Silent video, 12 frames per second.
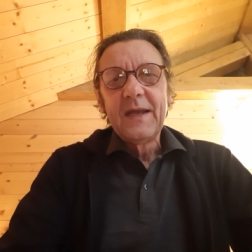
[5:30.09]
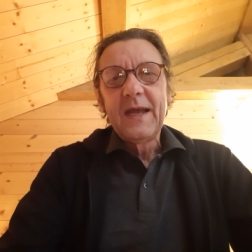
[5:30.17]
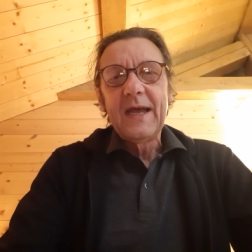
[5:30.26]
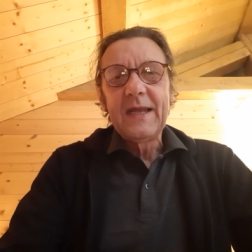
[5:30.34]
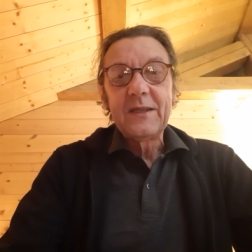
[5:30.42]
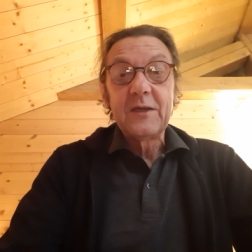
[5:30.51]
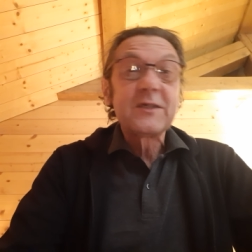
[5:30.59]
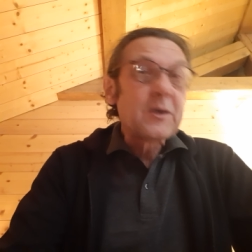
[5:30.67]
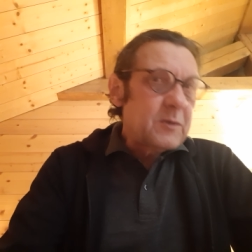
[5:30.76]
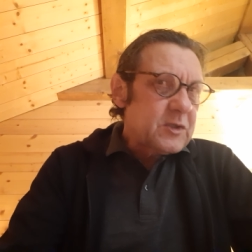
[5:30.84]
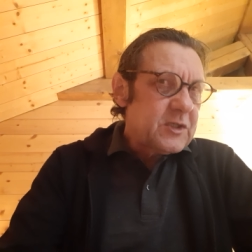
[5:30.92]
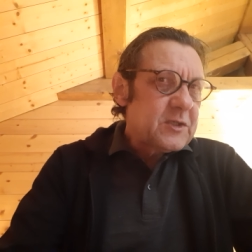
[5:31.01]
And uh, so
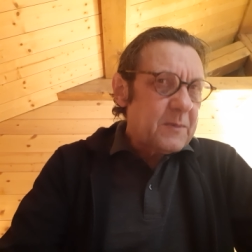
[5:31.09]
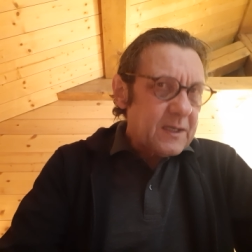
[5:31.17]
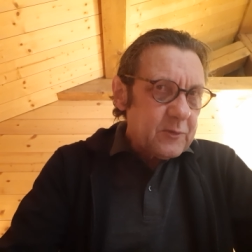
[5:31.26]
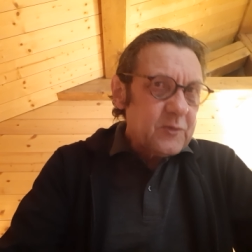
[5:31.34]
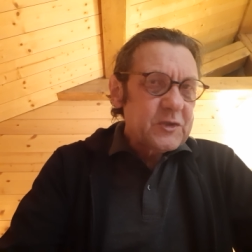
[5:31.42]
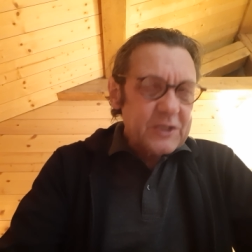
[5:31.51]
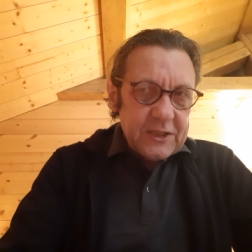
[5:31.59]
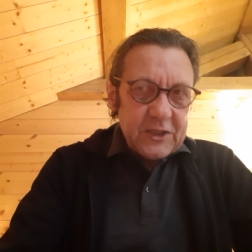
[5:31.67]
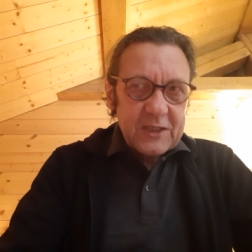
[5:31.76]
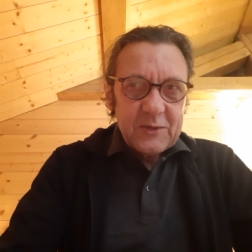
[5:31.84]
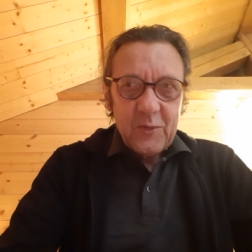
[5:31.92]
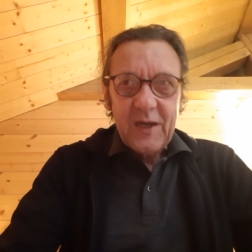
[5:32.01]
much is about to change
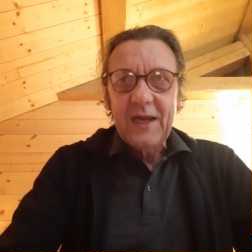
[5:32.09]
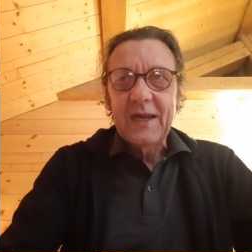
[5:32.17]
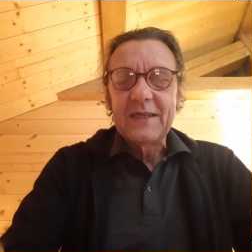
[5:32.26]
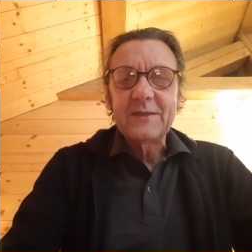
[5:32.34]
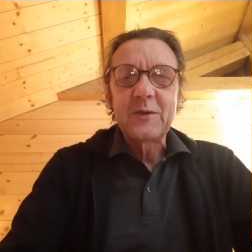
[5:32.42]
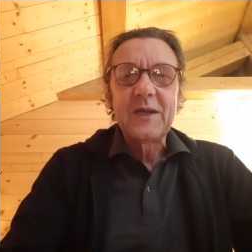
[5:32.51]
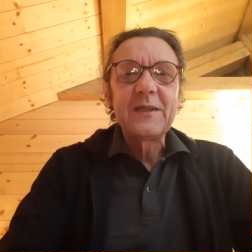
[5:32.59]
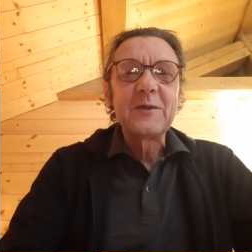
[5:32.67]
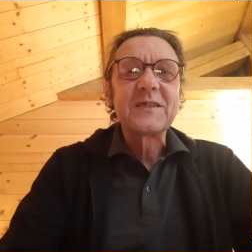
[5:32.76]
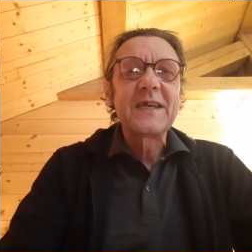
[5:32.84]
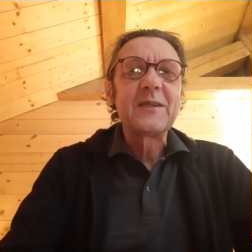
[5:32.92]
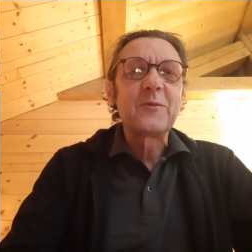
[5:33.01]
as well, huh? so let
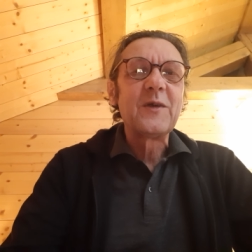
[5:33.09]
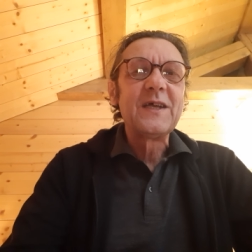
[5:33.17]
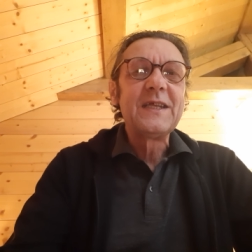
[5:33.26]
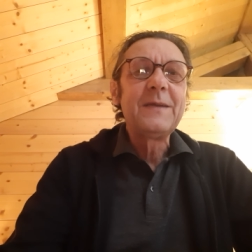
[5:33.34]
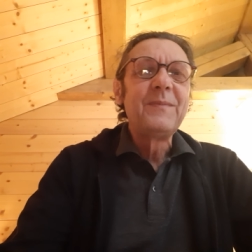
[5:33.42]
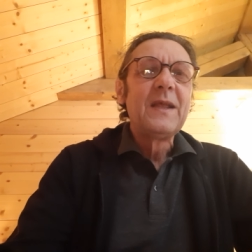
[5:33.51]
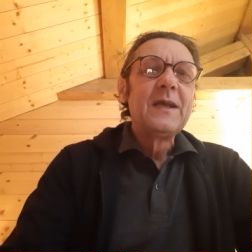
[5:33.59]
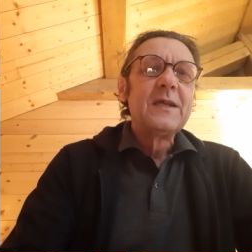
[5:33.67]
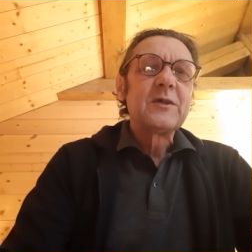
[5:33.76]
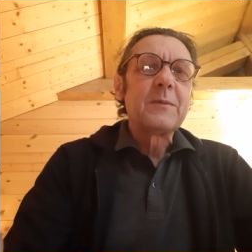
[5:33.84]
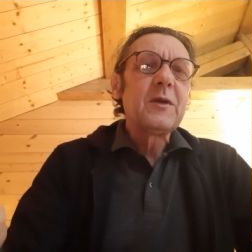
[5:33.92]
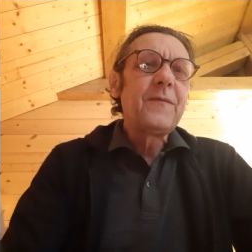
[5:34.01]
us get ready.
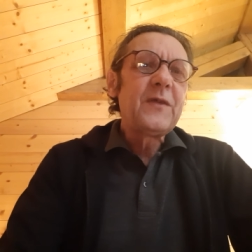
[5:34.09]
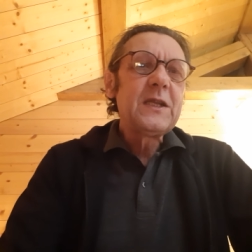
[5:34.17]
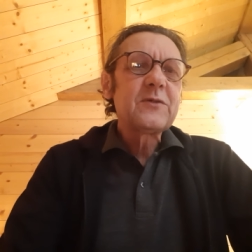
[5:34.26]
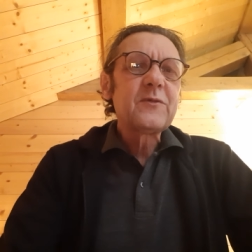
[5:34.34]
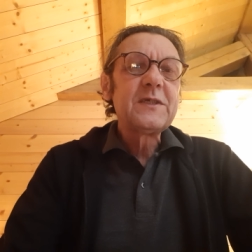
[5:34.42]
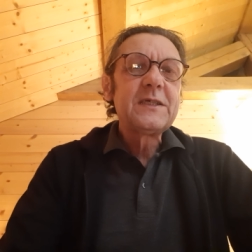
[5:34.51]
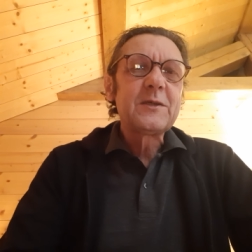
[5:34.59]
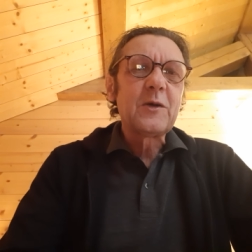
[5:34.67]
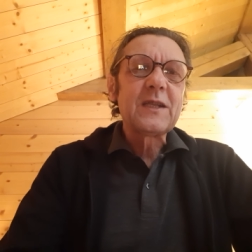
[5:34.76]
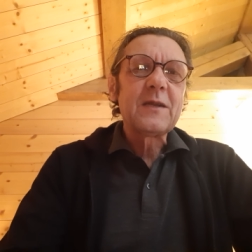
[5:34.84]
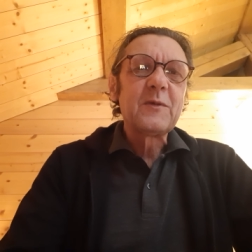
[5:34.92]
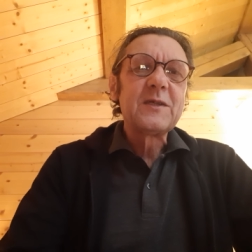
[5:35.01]
So I'm going to finish with this
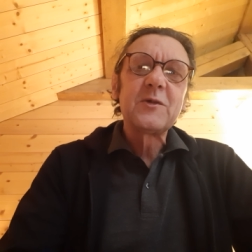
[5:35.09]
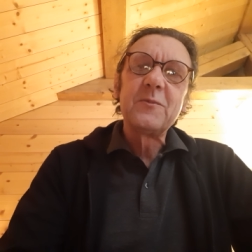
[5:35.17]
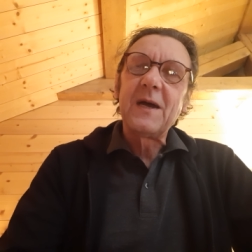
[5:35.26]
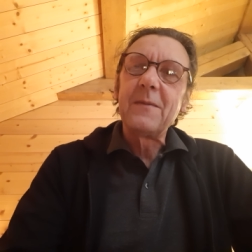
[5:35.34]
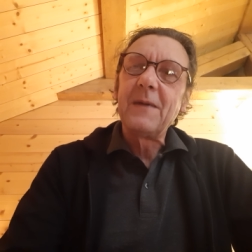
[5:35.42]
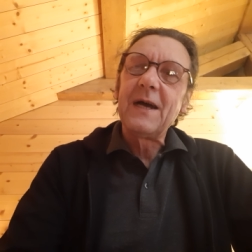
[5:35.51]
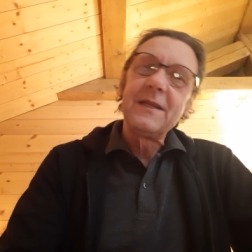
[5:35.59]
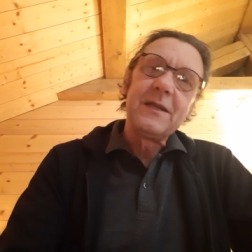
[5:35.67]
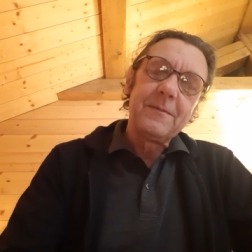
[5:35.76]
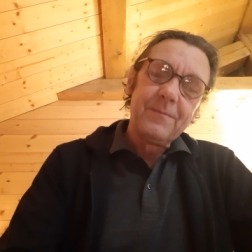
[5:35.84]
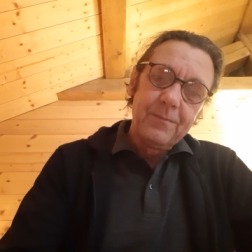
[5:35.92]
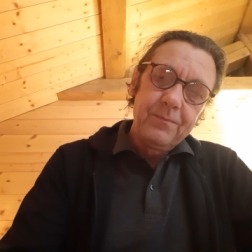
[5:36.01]
song that went through my mind
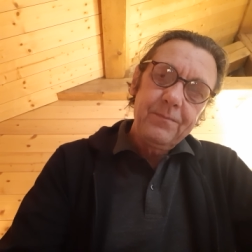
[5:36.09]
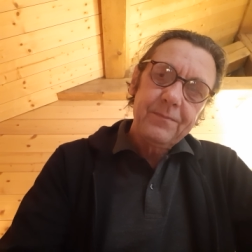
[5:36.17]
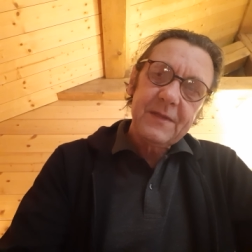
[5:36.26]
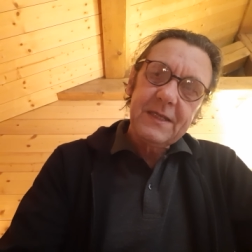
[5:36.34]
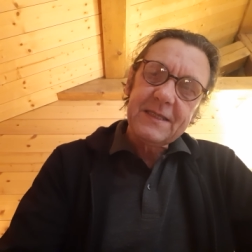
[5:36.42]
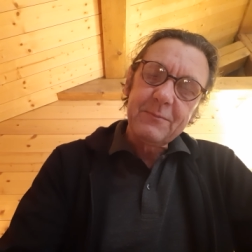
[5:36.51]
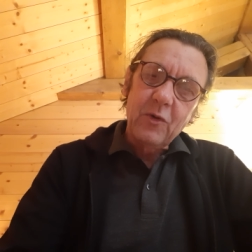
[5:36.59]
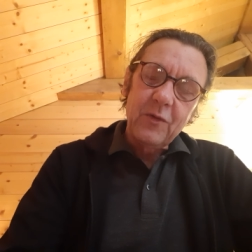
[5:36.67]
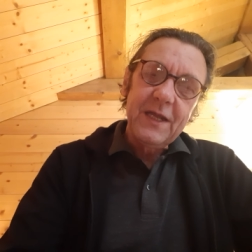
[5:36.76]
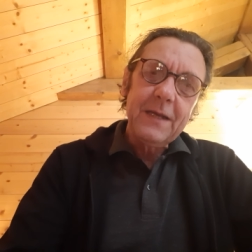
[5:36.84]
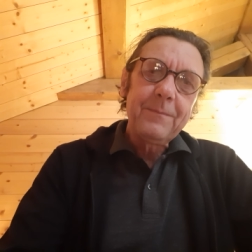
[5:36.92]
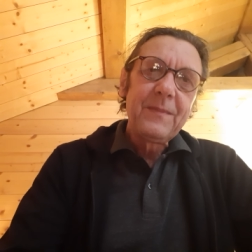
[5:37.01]
uh, this
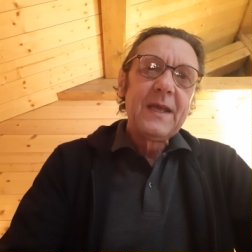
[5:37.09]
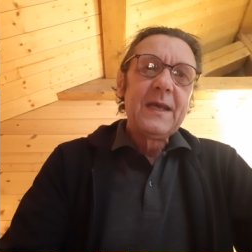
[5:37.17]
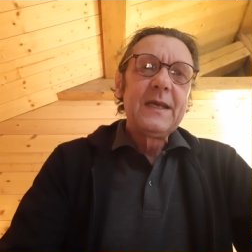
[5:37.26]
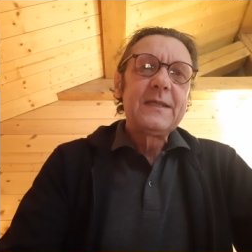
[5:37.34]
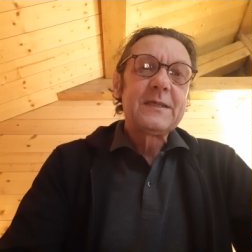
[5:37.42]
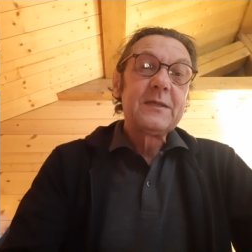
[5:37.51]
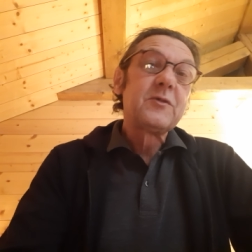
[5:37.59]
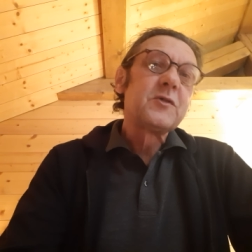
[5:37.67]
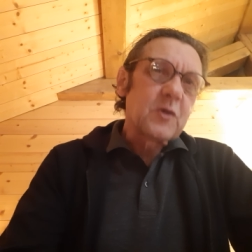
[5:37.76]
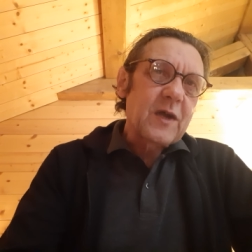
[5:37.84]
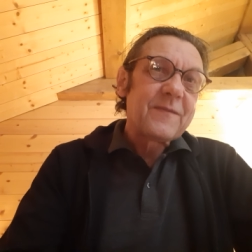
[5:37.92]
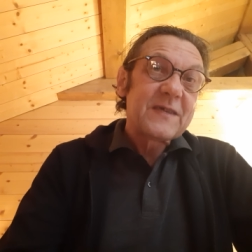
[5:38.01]
morning. It's, it's a
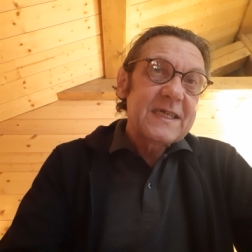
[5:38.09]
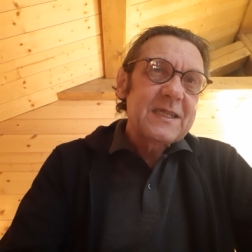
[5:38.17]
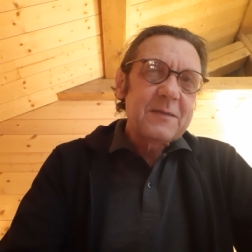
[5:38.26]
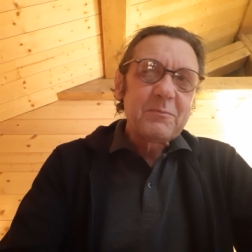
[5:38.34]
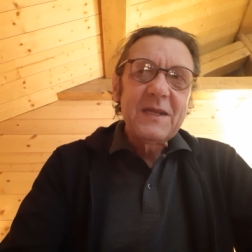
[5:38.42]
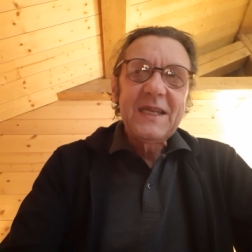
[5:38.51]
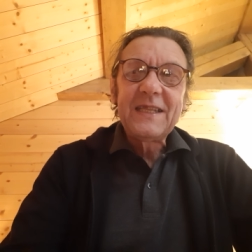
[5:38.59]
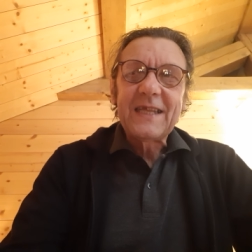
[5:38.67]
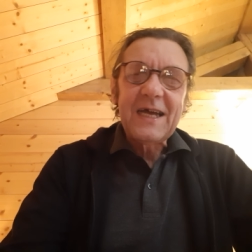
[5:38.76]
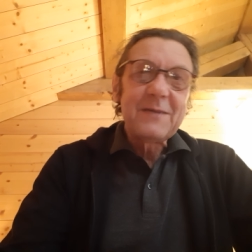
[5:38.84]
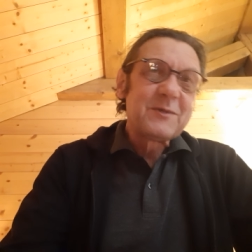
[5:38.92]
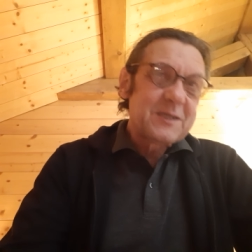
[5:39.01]
song I've sung in many
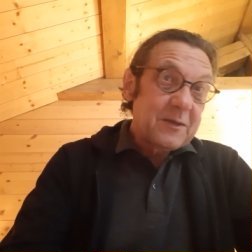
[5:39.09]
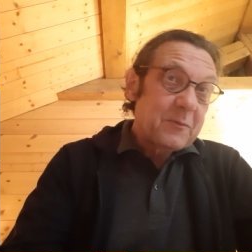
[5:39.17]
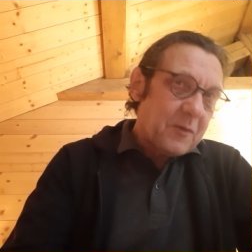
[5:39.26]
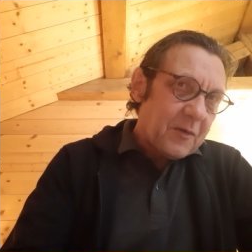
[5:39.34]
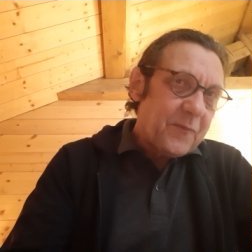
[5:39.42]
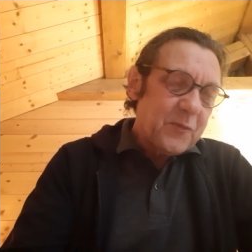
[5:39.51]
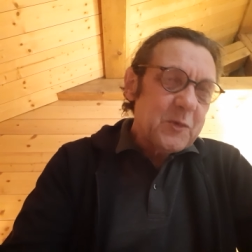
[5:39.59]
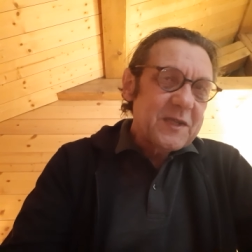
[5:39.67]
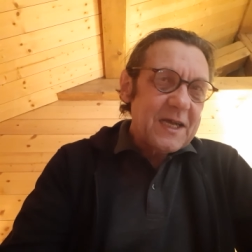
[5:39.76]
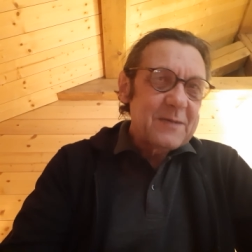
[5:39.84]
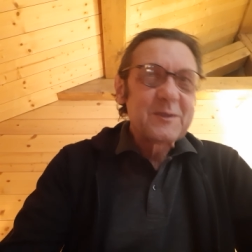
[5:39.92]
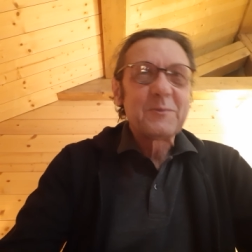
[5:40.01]
times, uh, a few
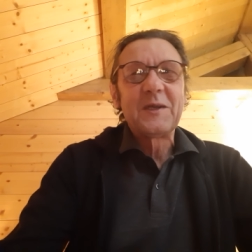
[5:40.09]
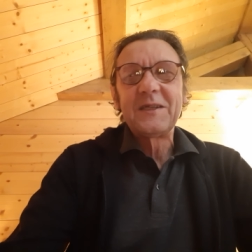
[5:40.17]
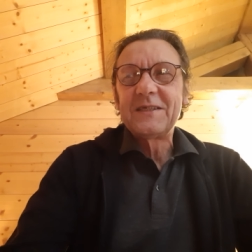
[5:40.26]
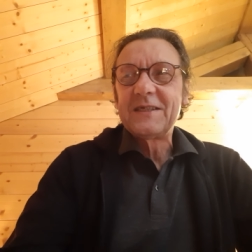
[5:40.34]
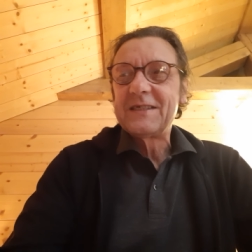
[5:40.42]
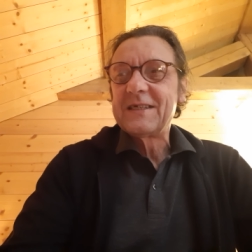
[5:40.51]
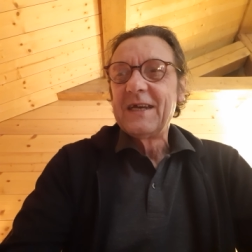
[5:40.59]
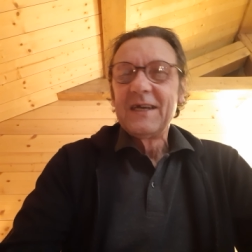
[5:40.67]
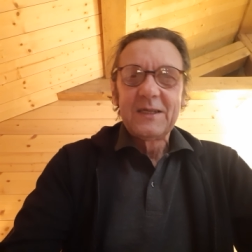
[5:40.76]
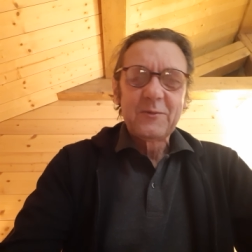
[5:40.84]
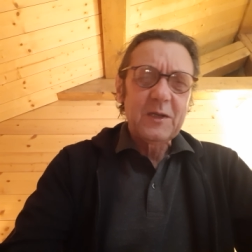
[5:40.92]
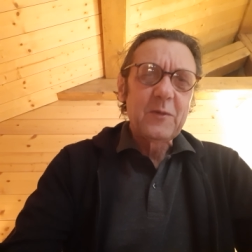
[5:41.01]
times, but it's, it's,
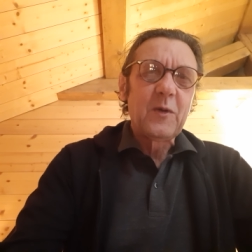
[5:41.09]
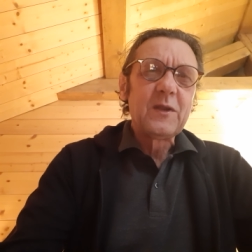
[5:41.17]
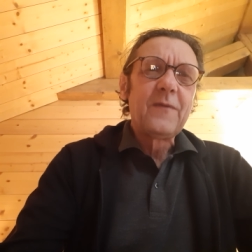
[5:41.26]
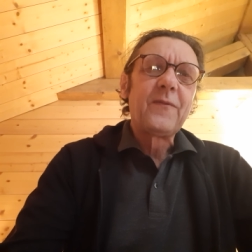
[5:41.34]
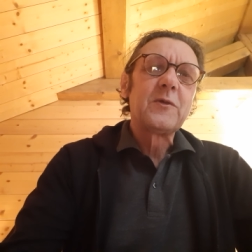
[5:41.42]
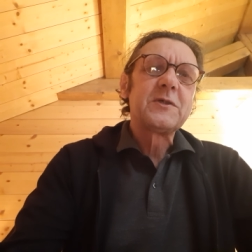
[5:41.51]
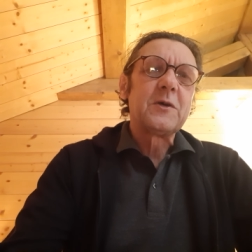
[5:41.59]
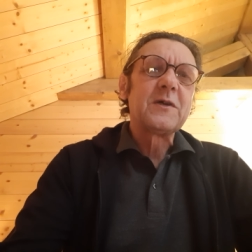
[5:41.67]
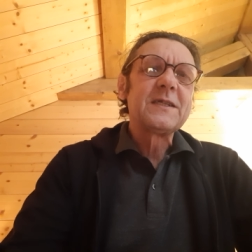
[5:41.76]
it's quite a wonderful song.